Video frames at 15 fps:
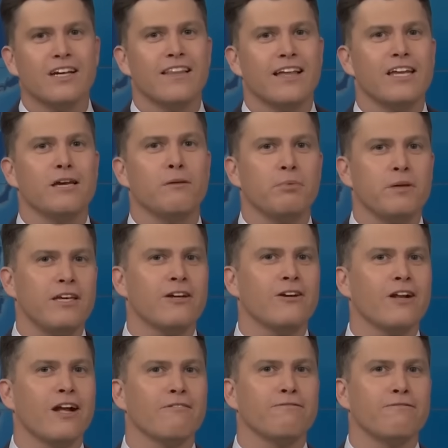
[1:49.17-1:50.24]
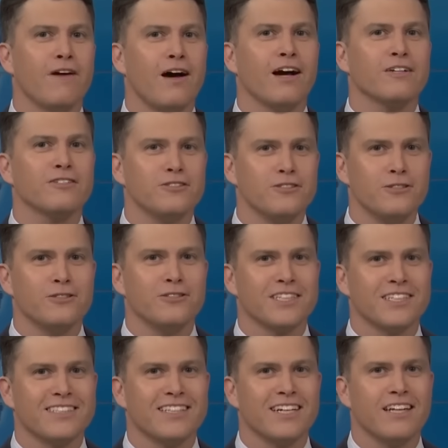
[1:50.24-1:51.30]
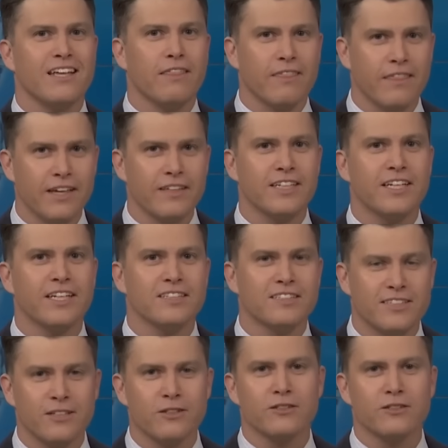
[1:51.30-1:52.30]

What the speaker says: Then he appeared on Fox News and said he thinks he can still